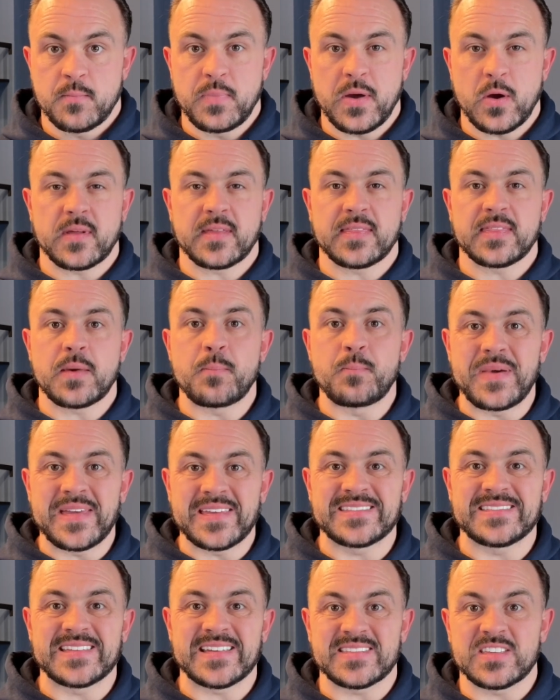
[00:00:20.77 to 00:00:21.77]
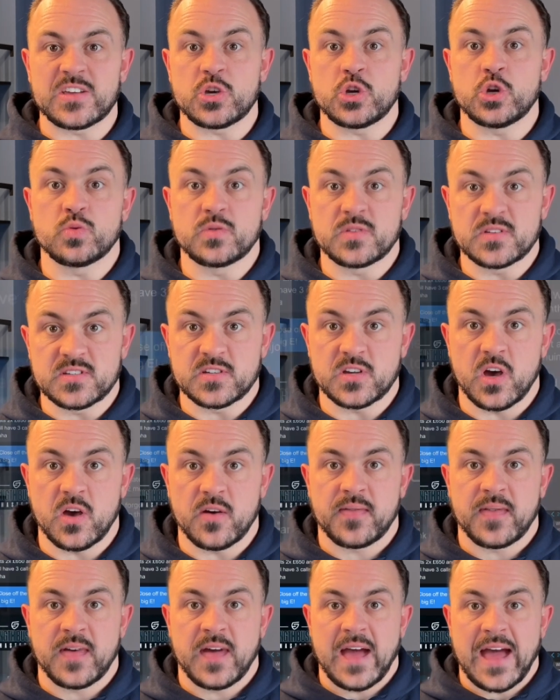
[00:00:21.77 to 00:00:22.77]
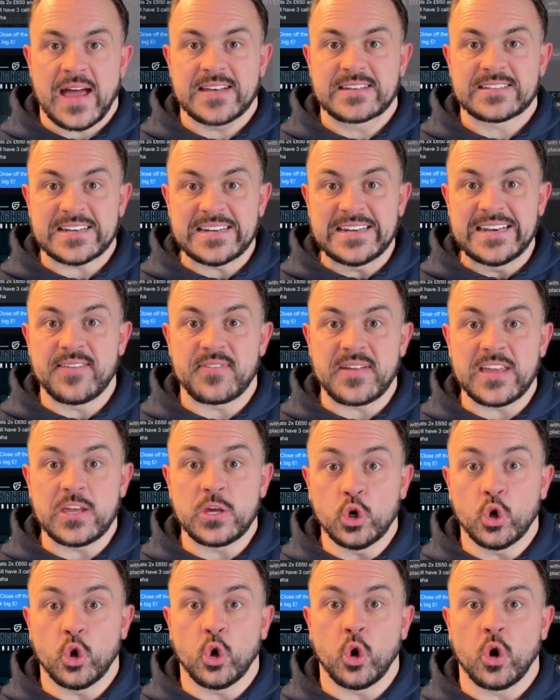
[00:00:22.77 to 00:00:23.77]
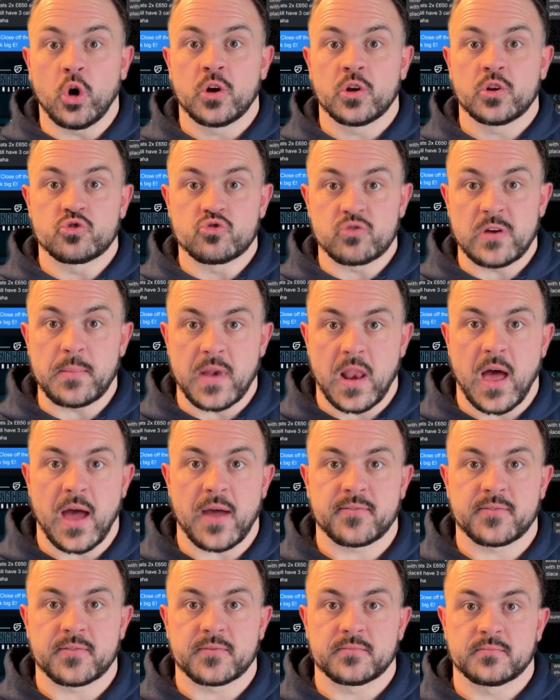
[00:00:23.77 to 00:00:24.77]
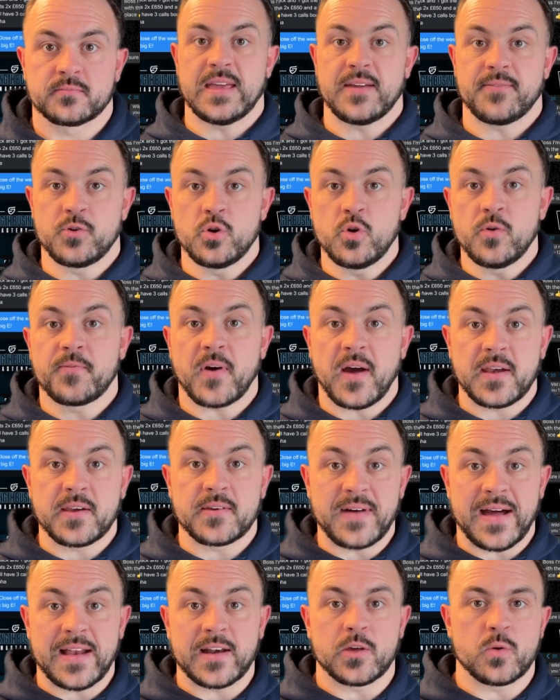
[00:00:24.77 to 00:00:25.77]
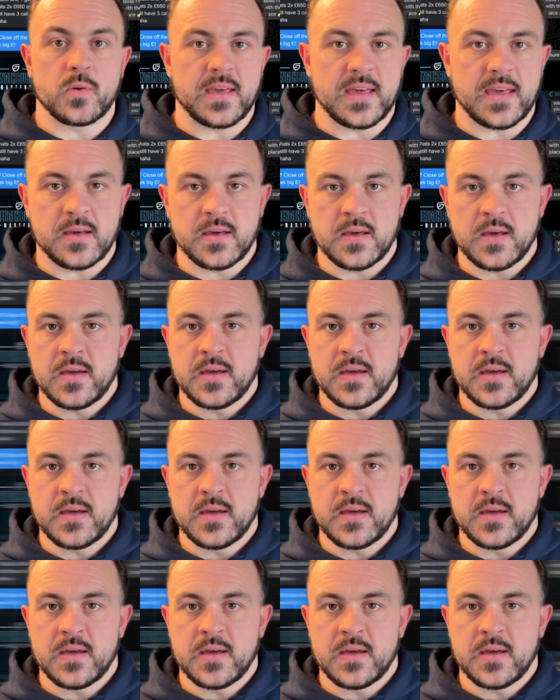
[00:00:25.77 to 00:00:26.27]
building the business that you deserve, and living your dream life. If you find value here,